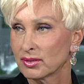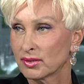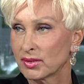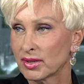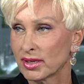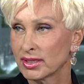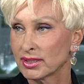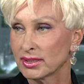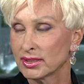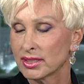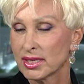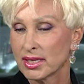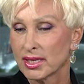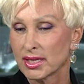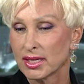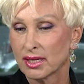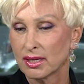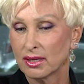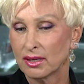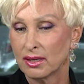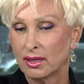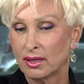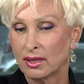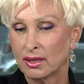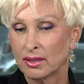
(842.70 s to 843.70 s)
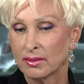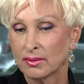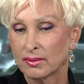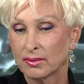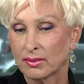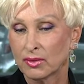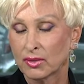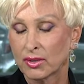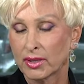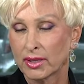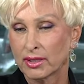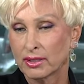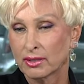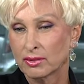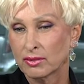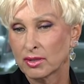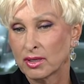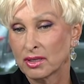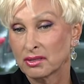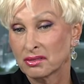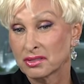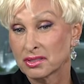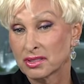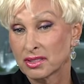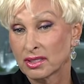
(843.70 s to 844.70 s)
Right? Uh, okay, you
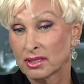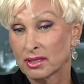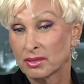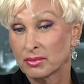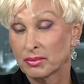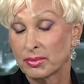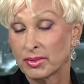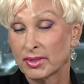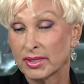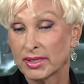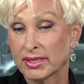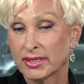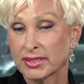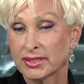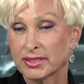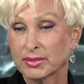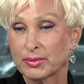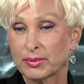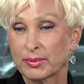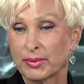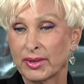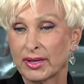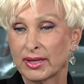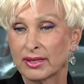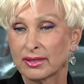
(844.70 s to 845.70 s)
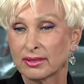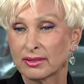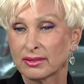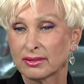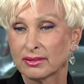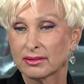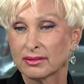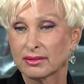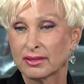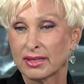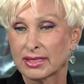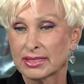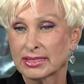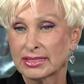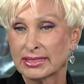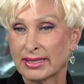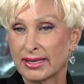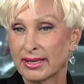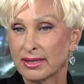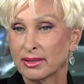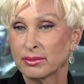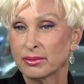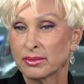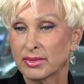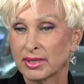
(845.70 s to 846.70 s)
got the second place, but does
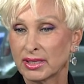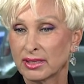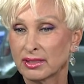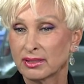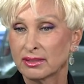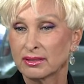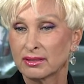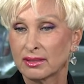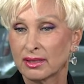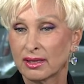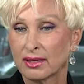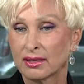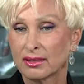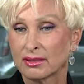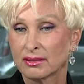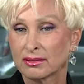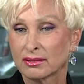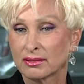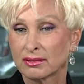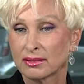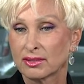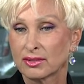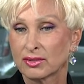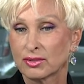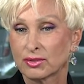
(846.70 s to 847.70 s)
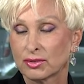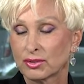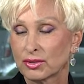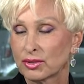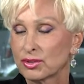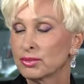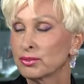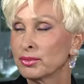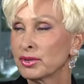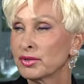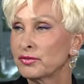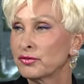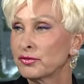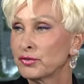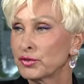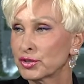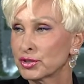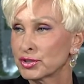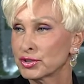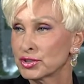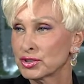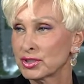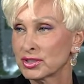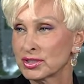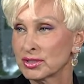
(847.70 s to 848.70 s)
that mean that you couldn't be
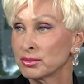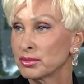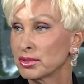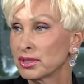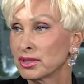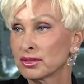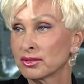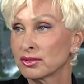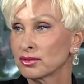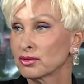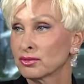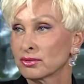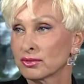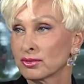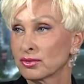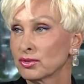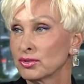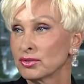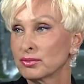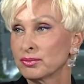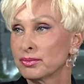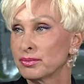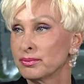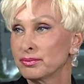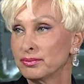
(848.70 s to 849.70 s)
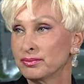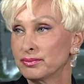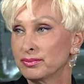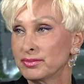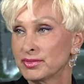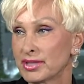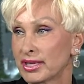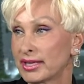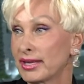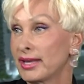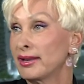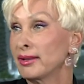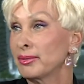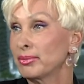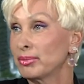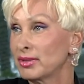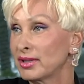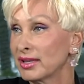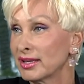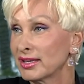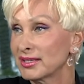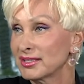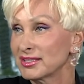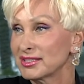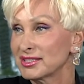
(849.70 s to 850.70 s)
first? Doesn't mean you couldn't take any
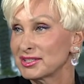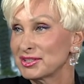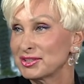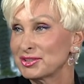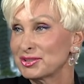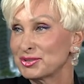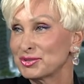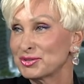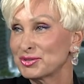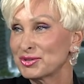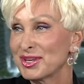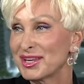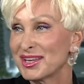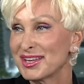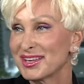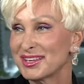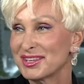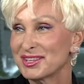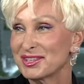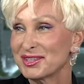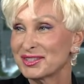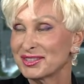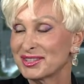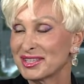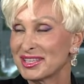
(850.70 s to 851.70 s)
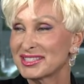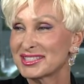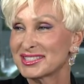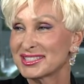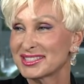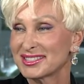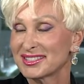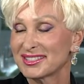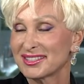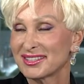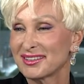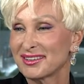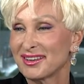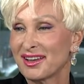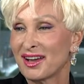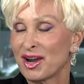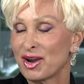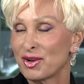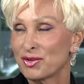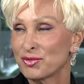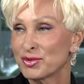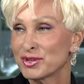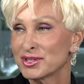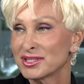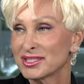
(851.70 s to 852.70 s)
place, you know? That's
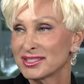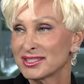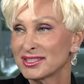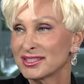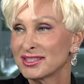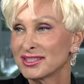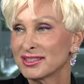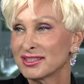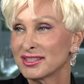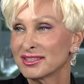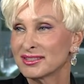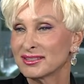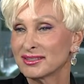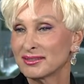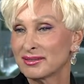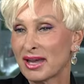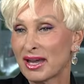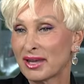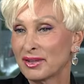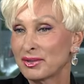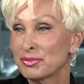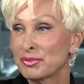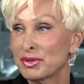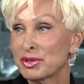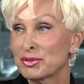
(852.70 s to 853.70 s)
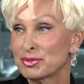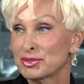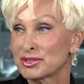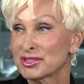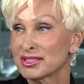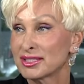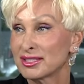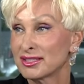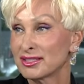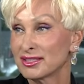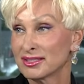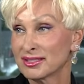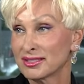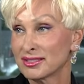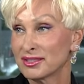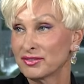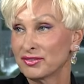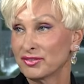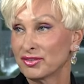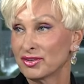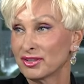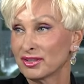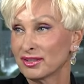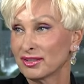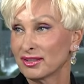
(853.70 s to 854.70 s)
how we see that other people see us
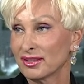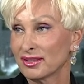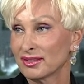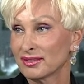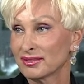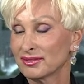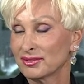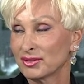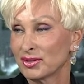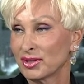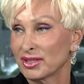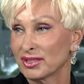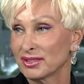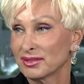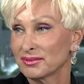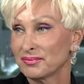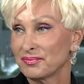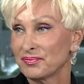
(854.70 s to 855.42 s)
differently, right?